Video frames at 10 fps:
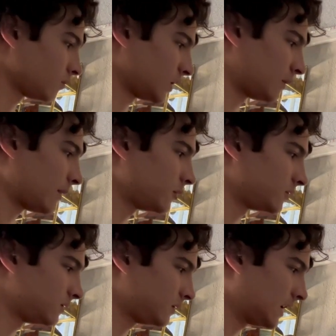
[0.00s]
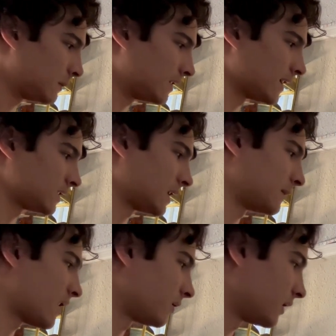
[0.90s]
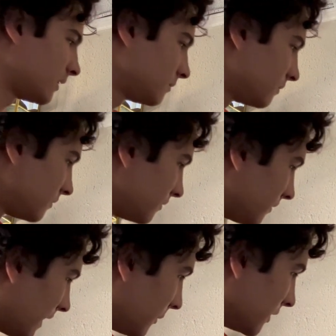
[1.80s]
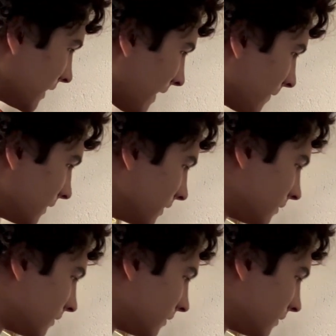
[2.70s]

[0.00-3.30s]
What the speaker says: They probably would take me less time now that I wouldn't have to